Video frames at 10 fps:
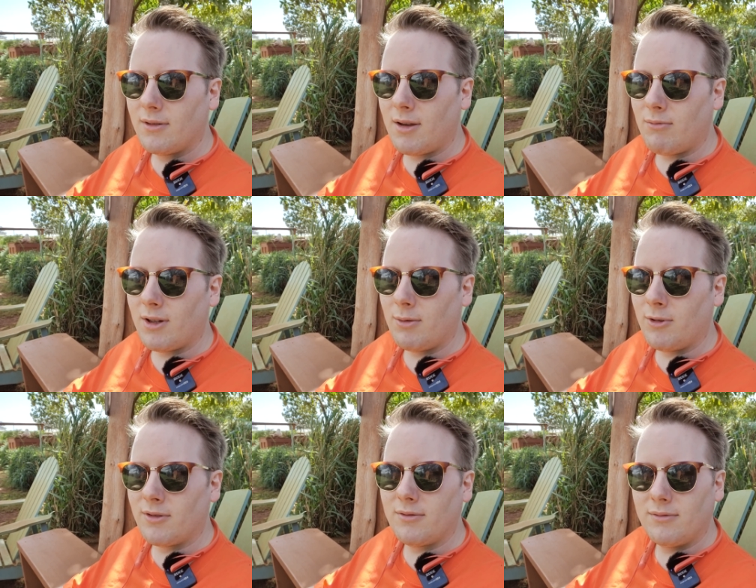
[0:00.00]
they really
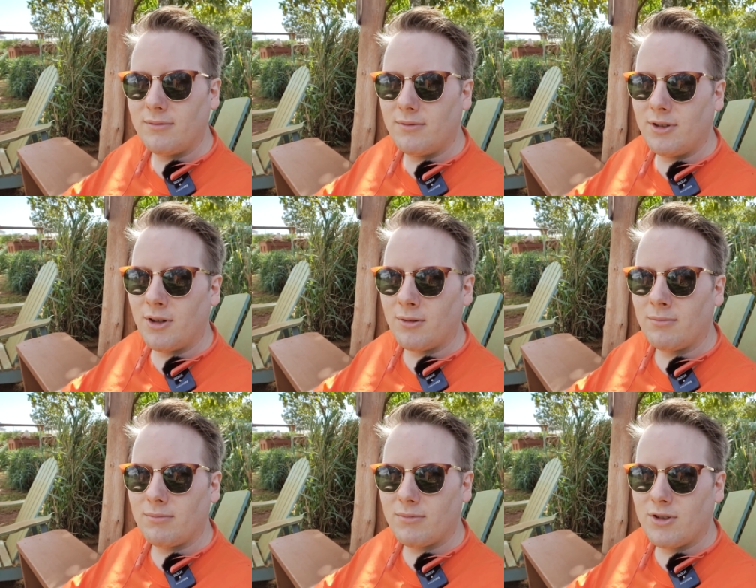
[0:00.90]
want, you
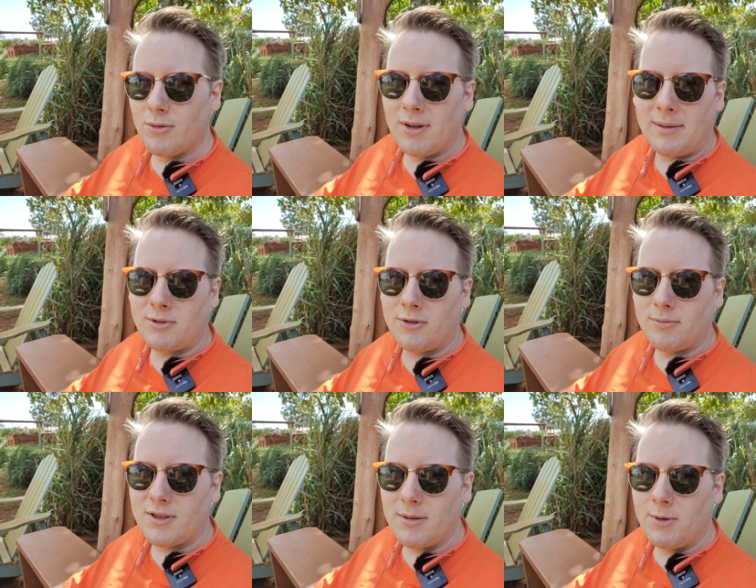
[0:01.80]
know, to do a
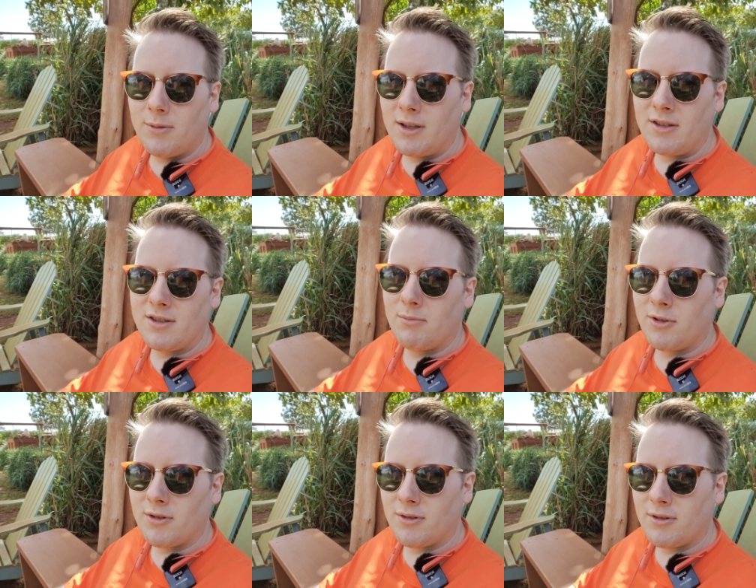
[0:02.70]
laptop C P U, and they just didn't
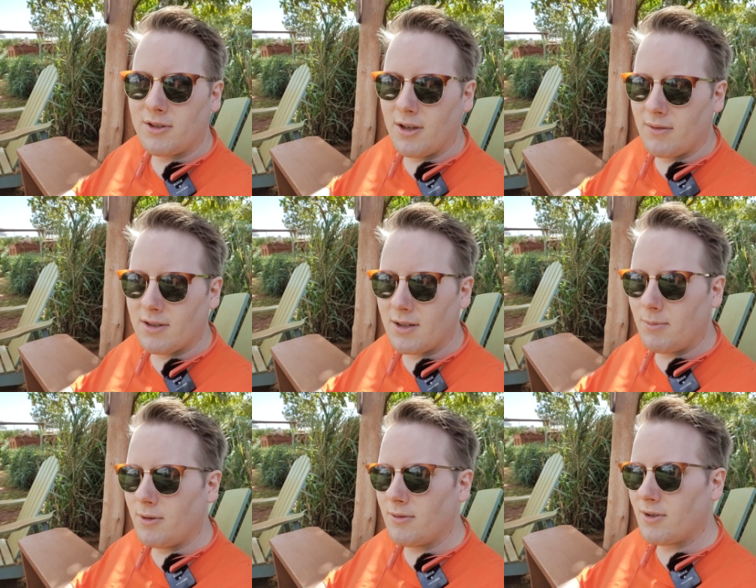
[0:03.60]
want to do a server C
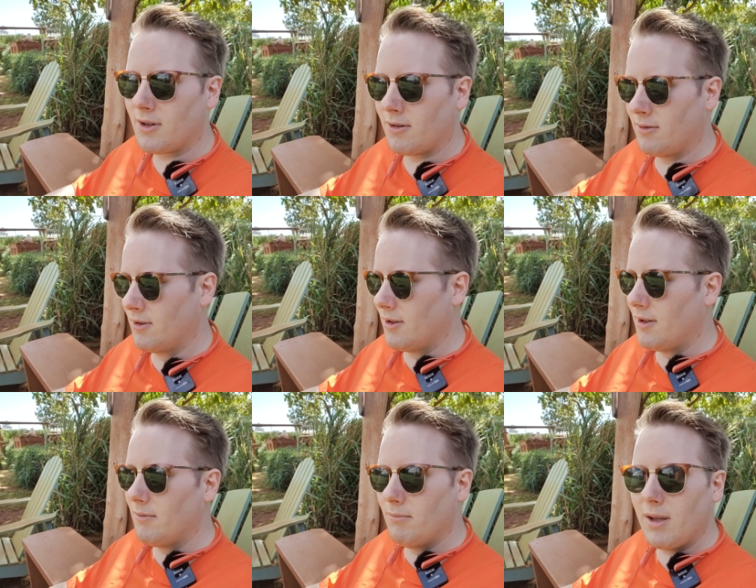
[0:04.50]
P U. So
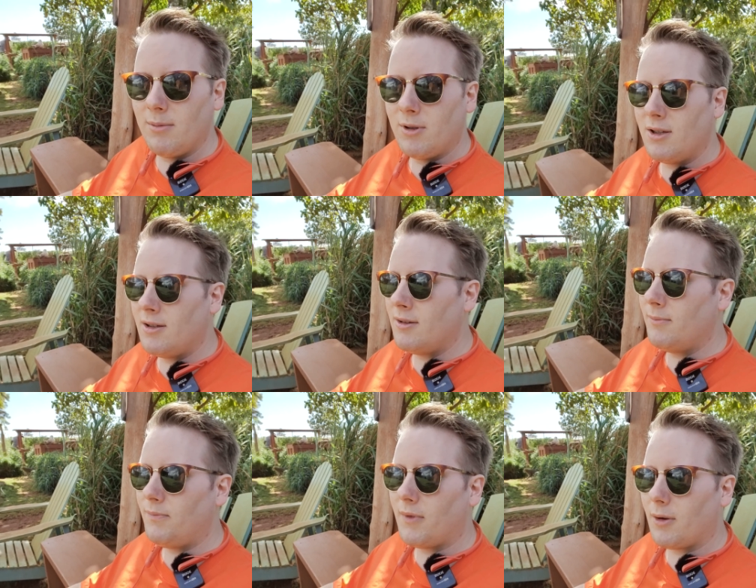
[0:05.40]

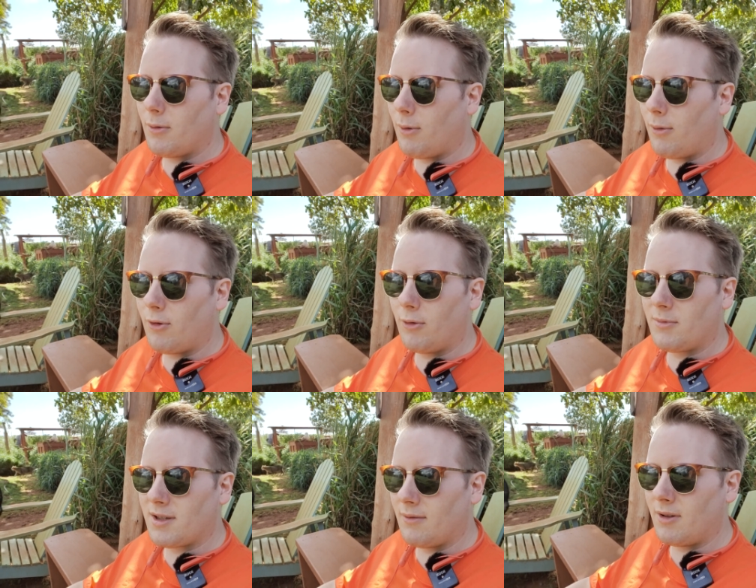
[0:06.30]
maybe
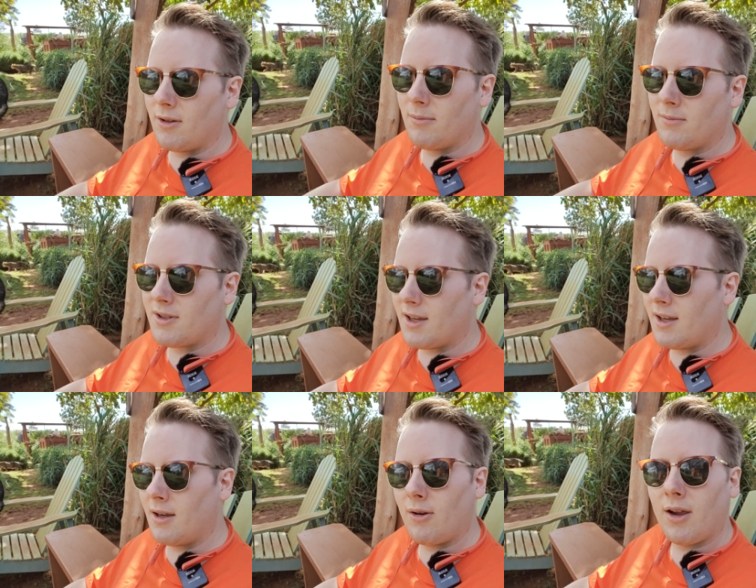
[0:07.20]
Qualcomm's giving them,
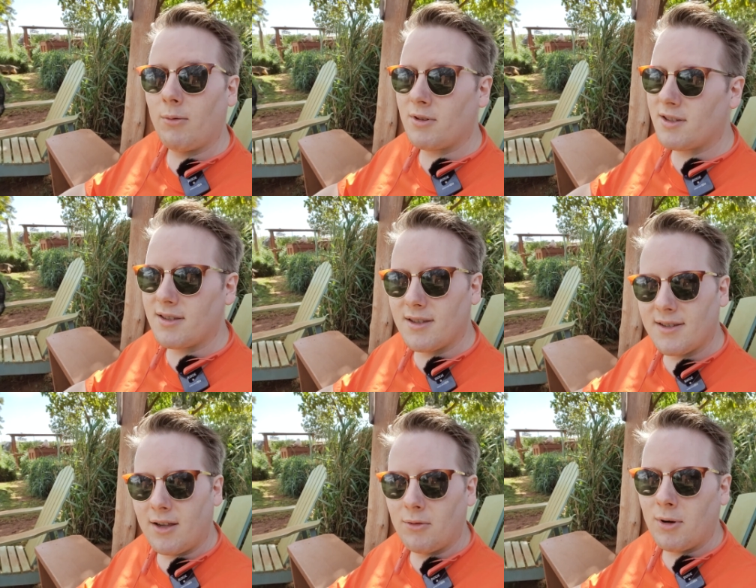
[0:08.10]
say, okay, once this
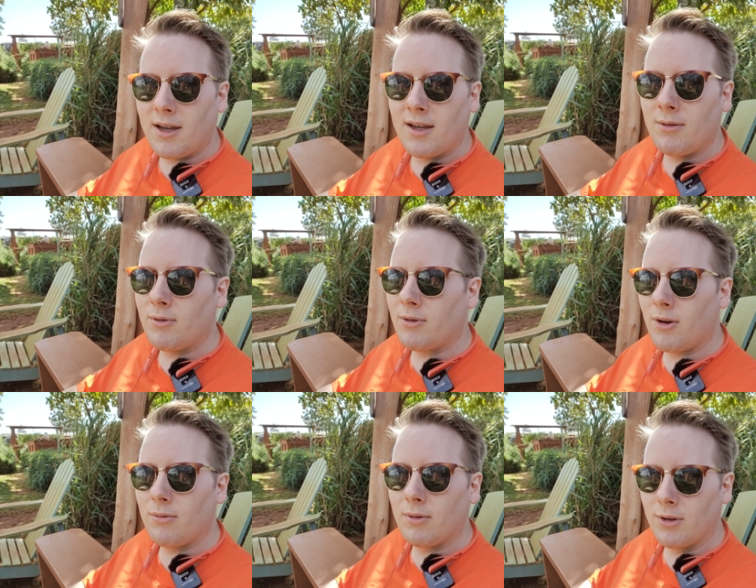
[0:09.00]
is out of the way, we'll
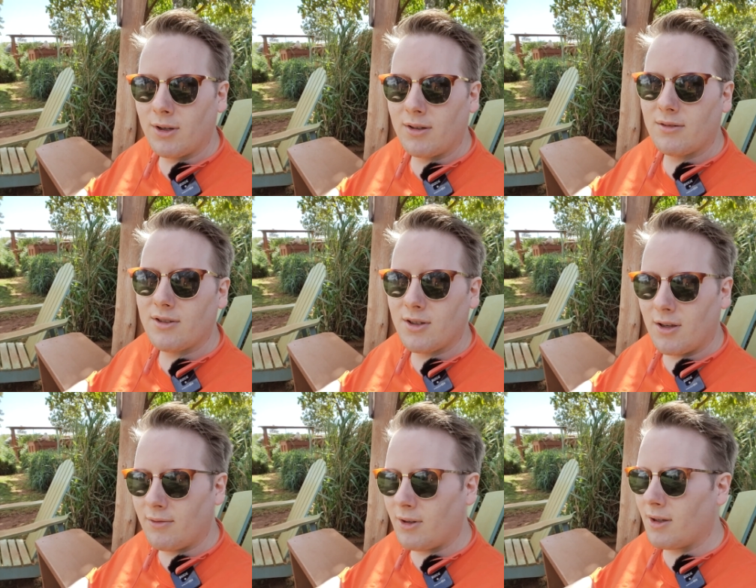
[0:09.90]
go look at
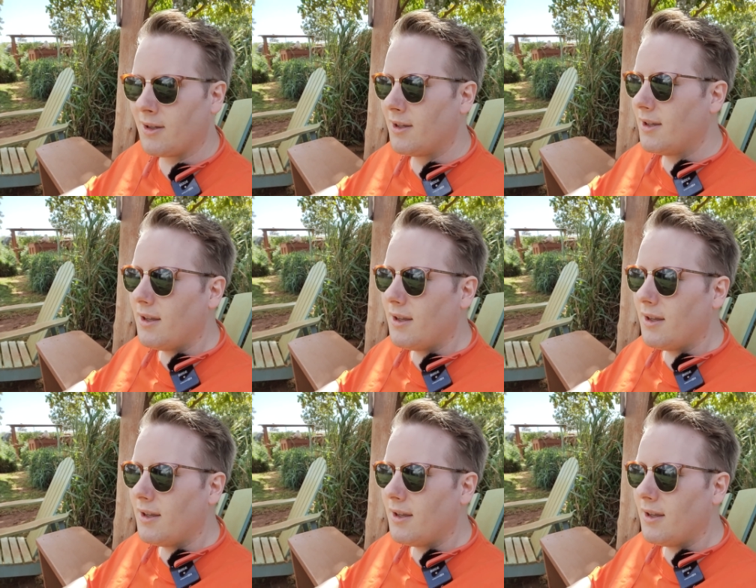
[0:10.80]
server.